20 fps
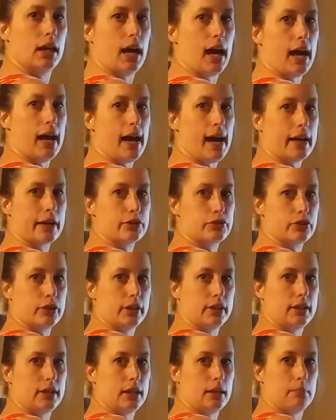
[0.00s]
I
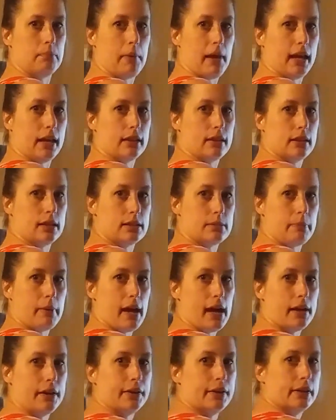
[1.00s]
actually did make this
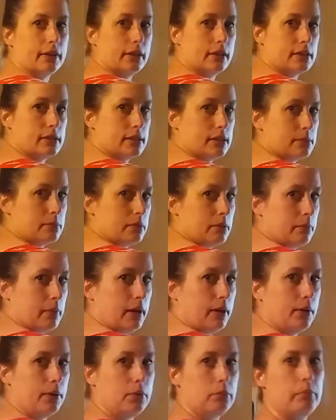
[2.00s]
pattern. This is one of
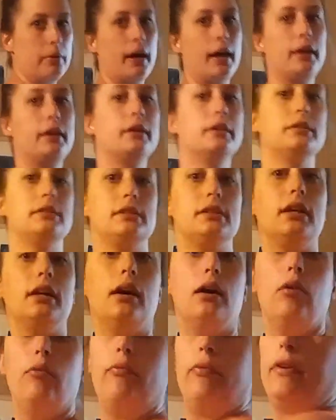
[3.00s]
my own patterns that
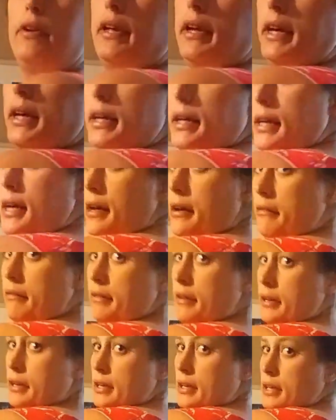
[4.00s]
hopefully I'll
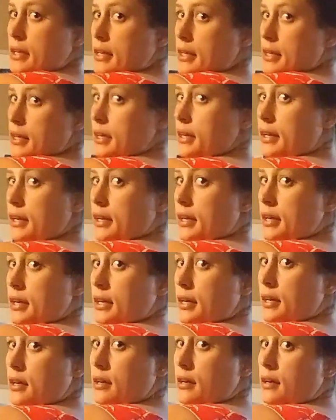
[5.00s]

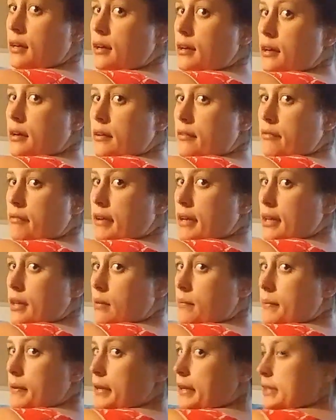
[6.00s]
have
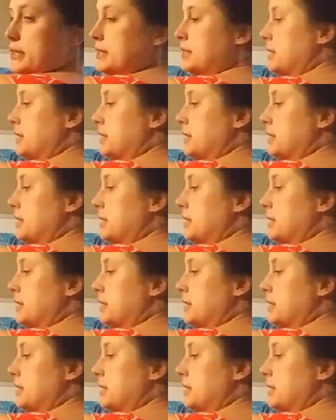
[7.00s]
available in